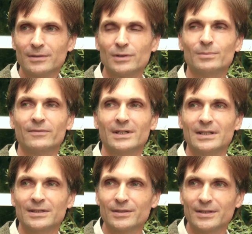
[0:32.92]
it would be very
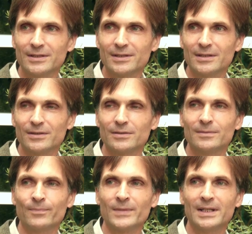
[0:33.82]
interesting to
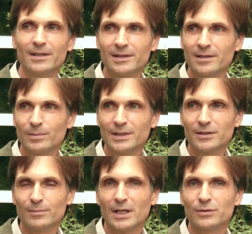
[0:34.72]
hear a little bit
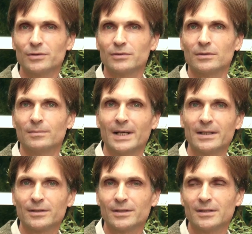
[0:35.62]
about your
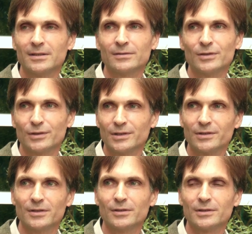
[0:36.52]
background, your
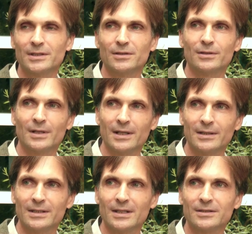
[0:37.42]
research and your
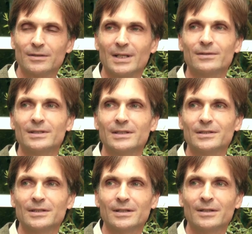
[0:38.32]
ideas about
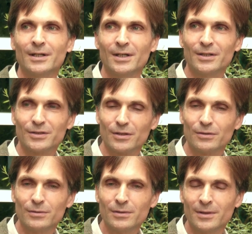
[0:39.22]
teaching.
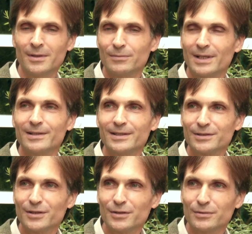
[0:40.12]
So, well, let's
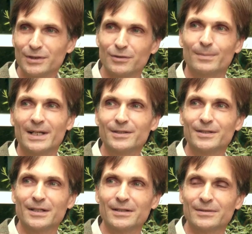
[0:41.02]
start with your
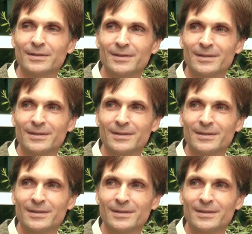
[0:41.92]
background.